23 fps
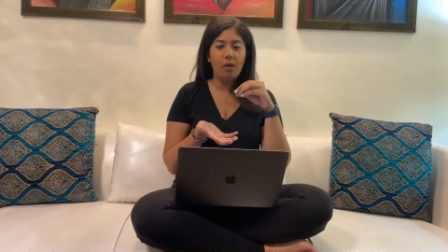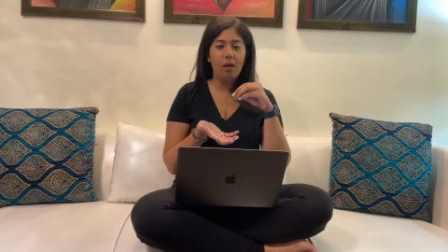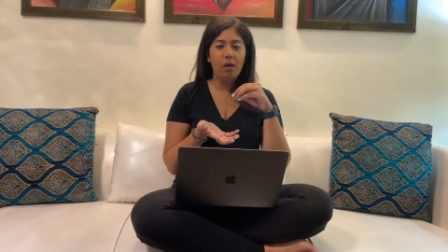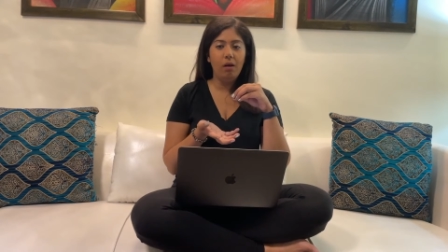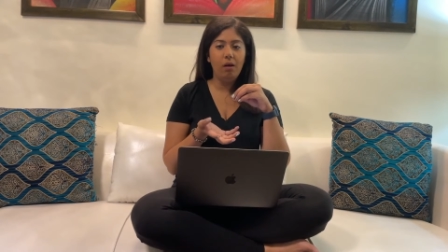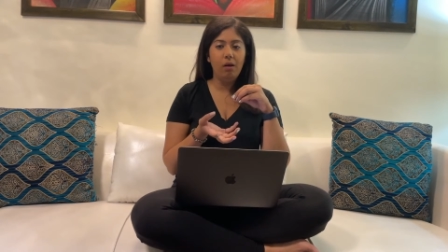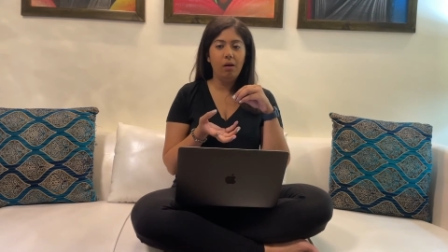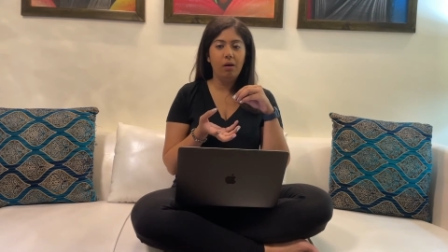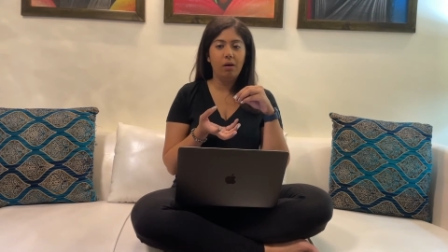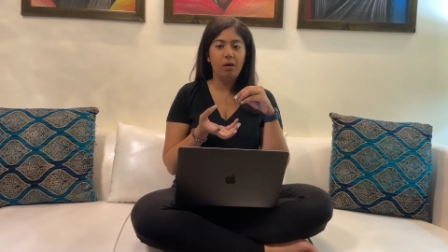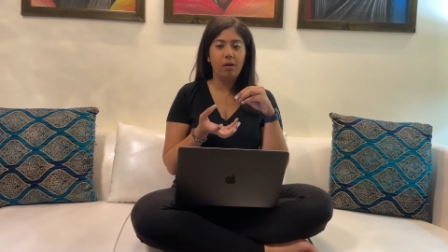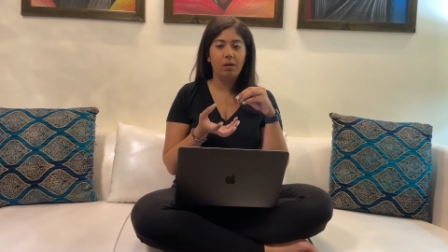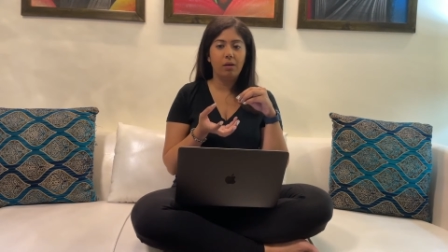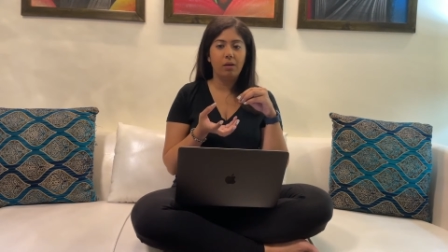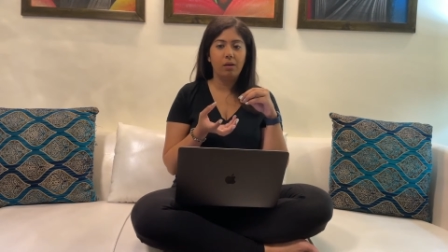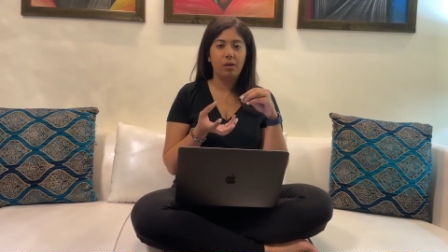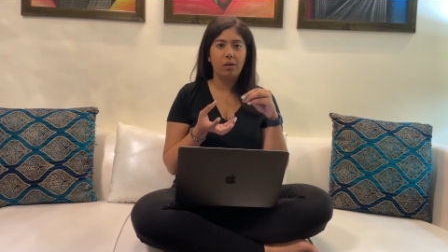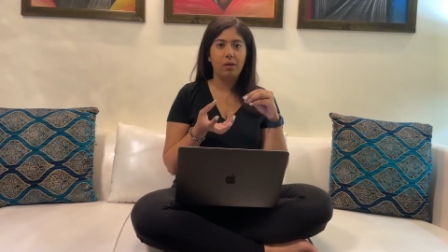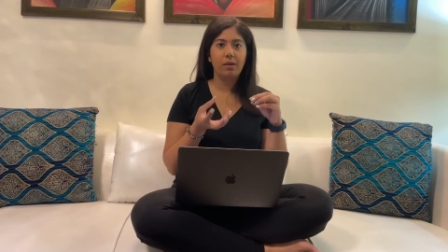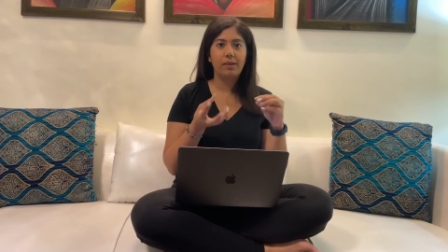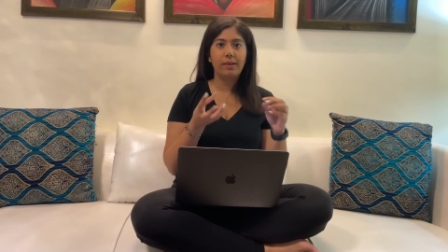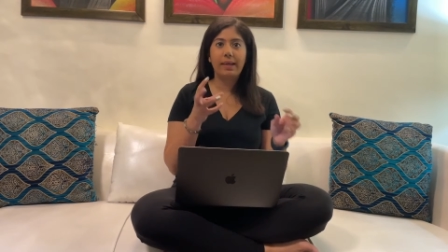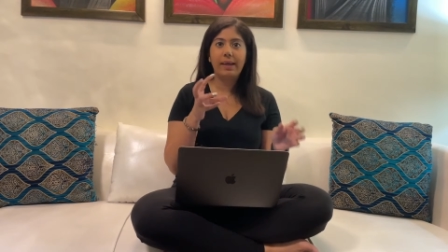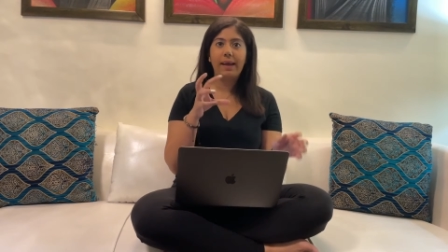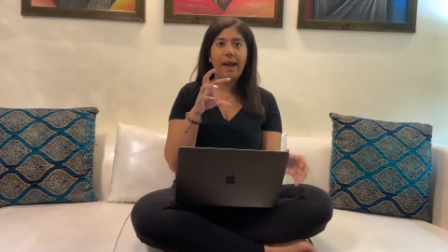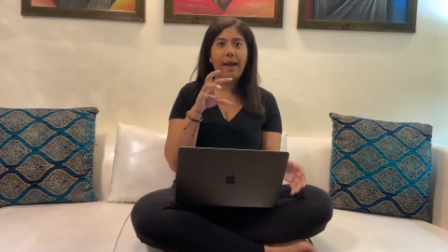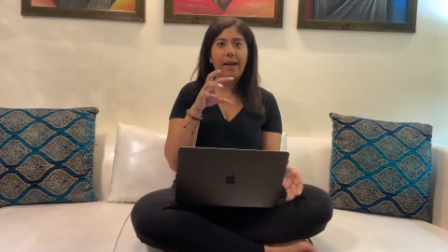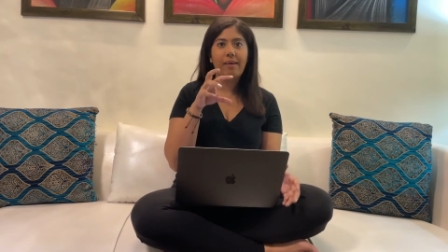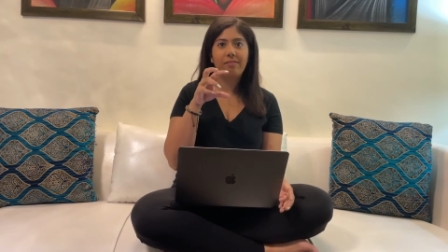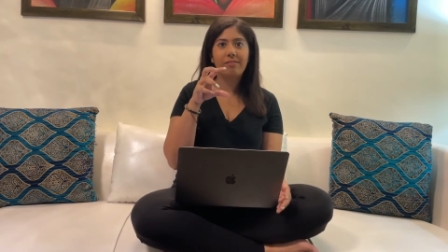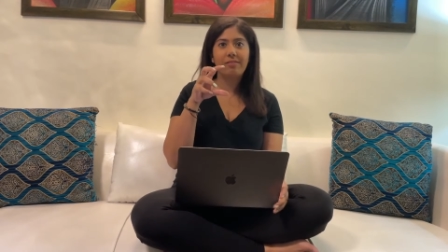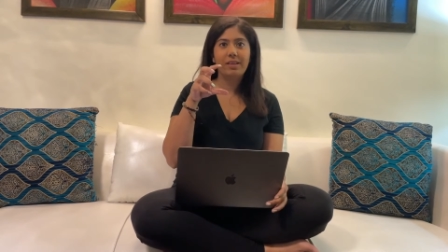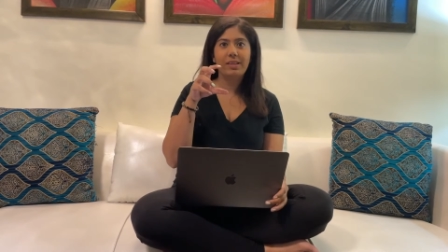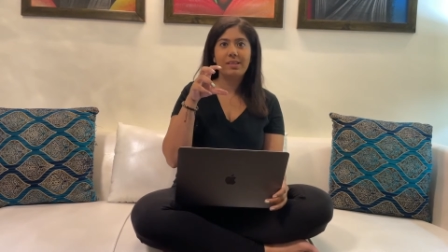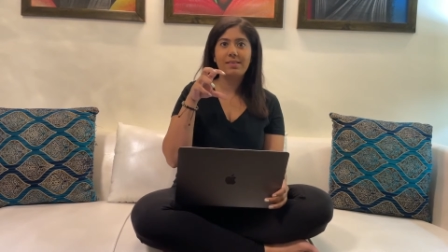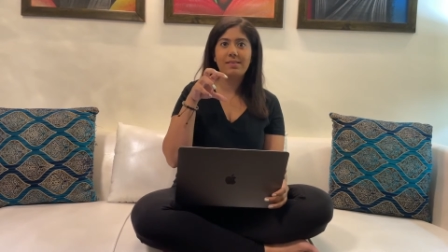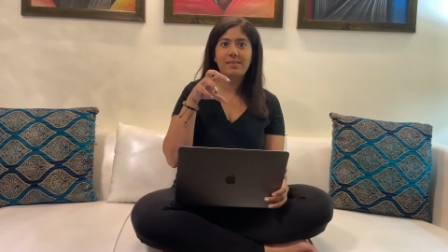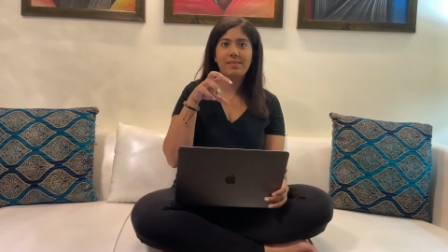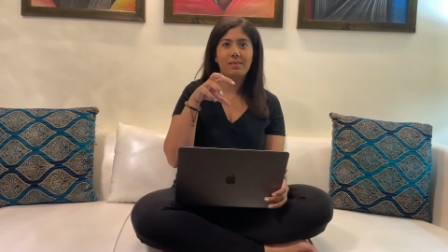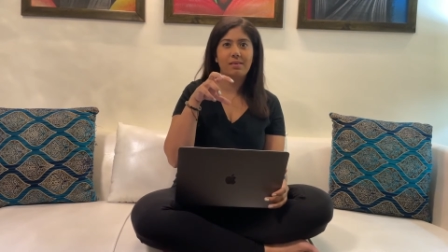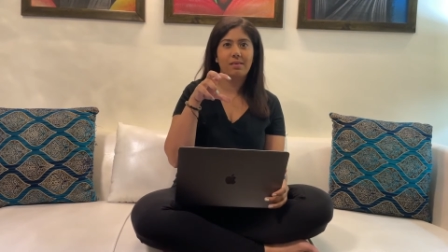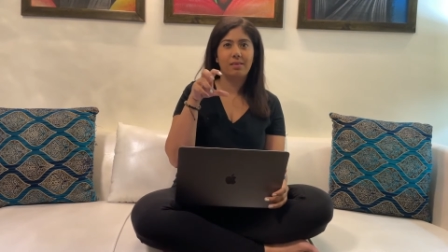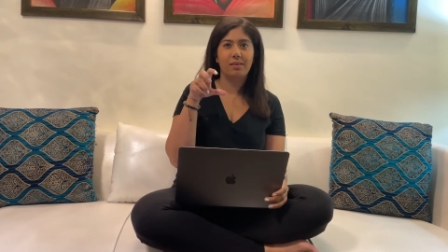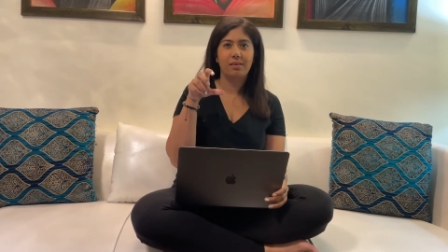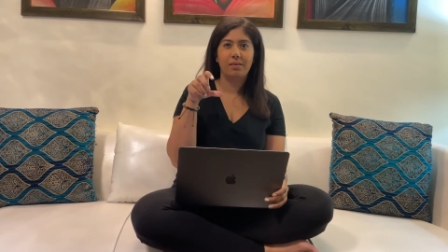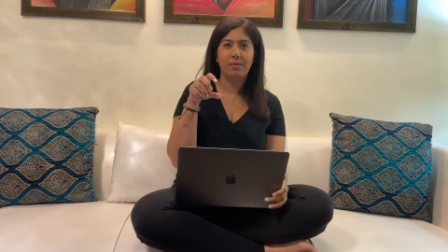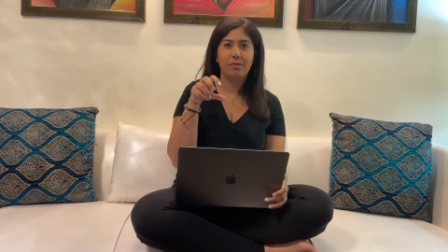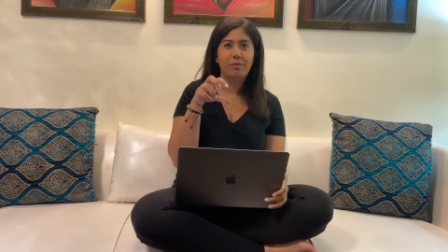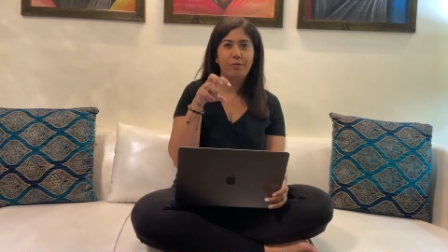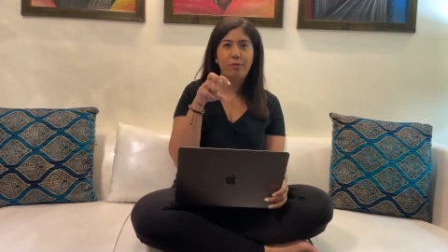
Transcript: uh, they have these uh,